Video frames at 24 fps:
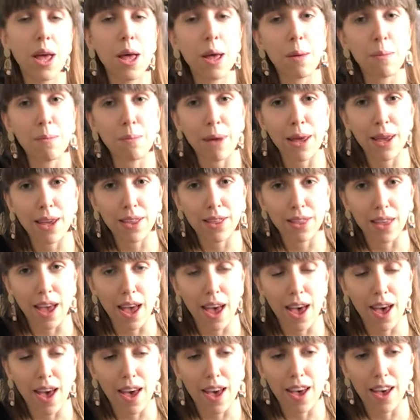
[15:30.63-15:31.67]
make the
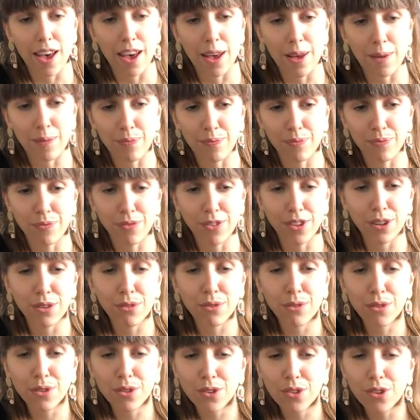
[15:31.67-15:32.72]
hair
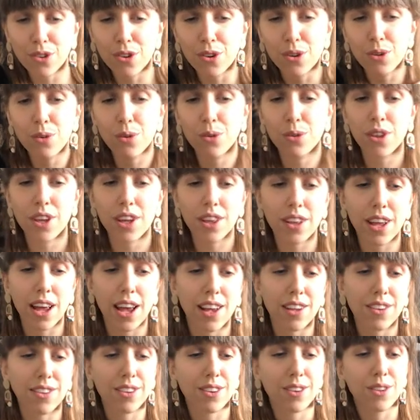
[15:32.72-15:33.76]
different to all the other
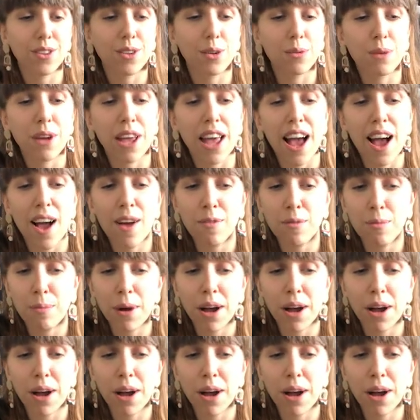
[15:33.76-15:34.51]
hairstyles that we have,